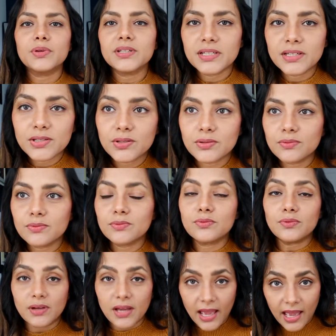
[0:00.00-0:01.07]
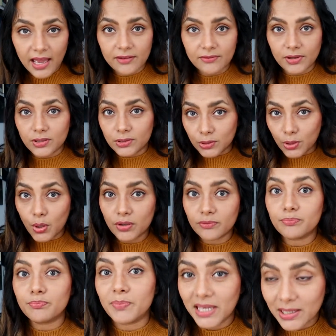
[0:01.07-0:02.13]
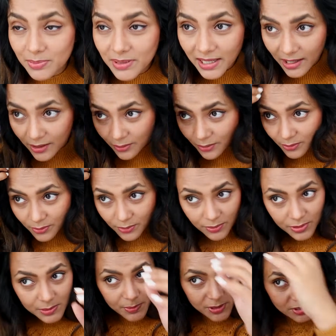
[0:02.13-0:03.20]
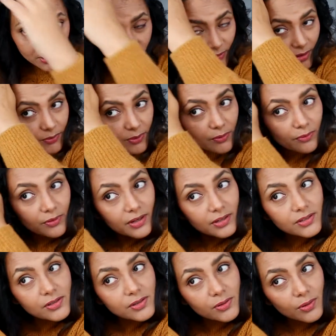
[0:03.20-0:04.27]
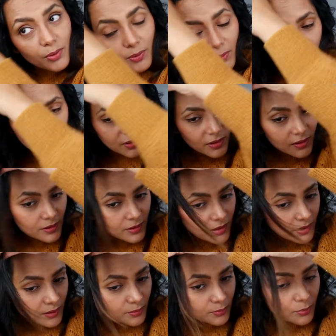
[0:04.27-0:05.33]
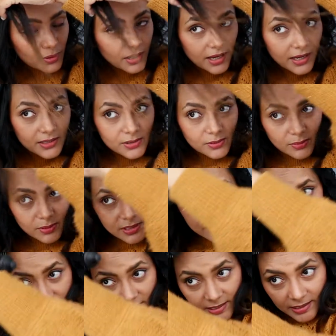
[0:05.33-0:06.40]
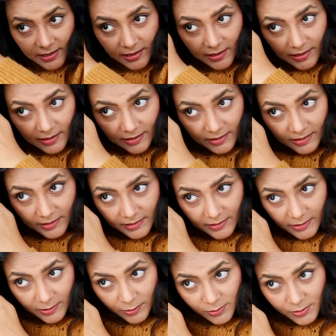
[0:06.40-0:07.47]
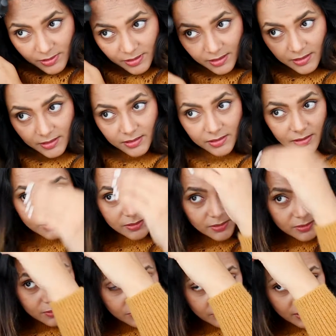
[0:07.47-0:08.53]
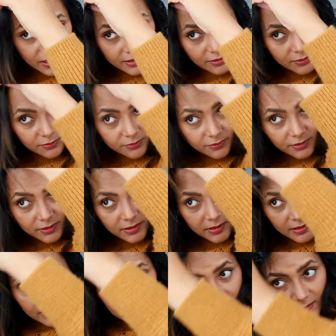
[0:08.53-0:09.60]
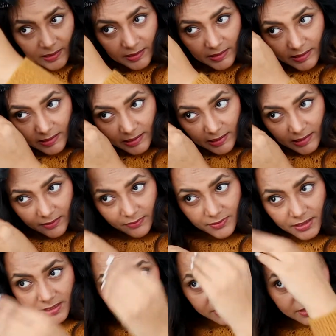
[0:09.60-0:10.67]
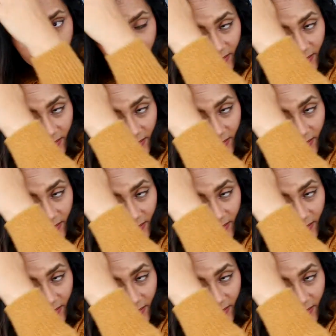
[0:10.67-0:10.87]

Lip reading: tend to have a lot of baby hair, especially around the front, so what I do is I use this to kind of lift it.